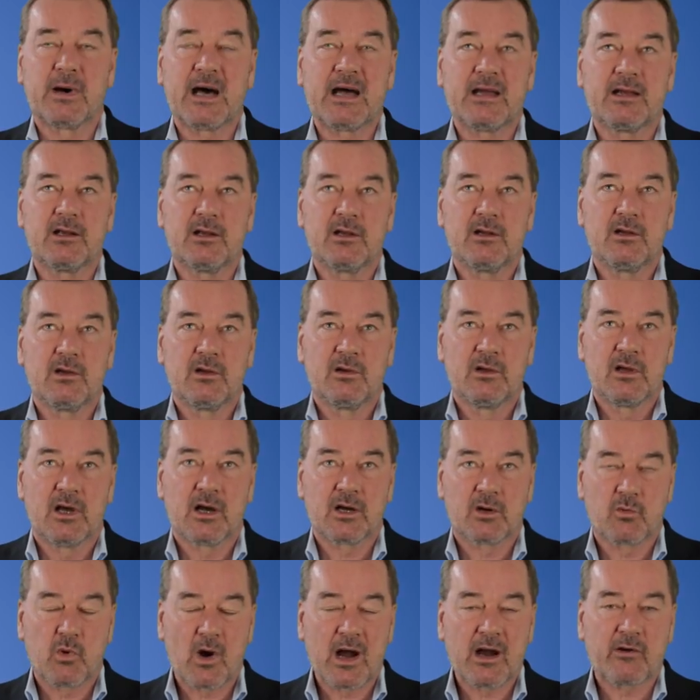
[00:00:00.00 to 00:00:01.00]
by
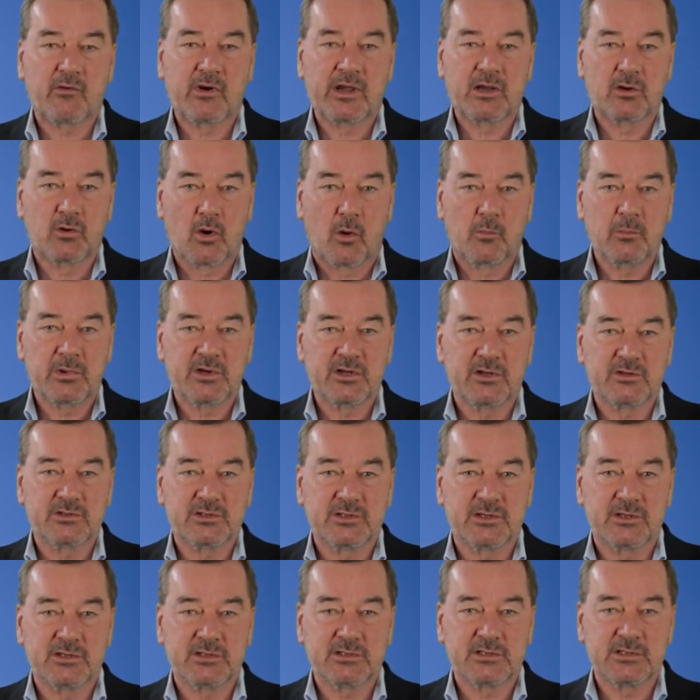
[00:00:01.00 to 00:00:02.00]
acquiring
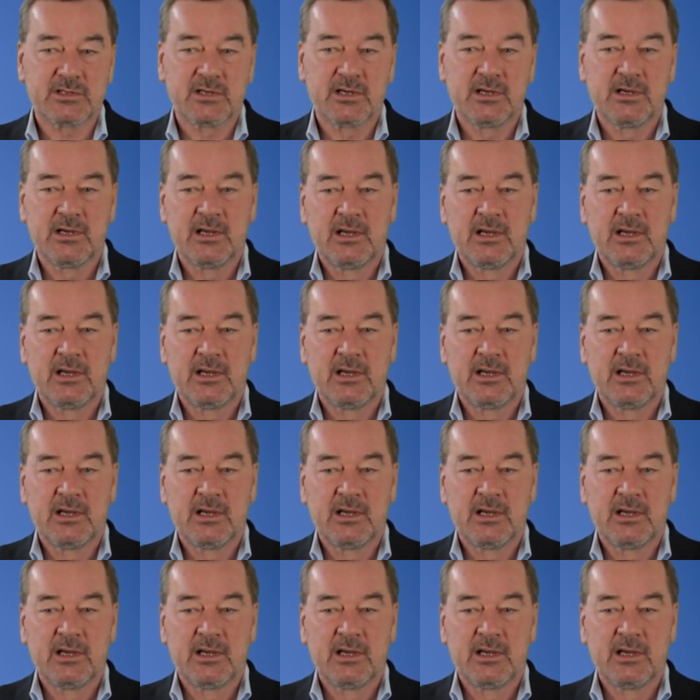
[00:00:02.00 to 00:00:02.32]
competences,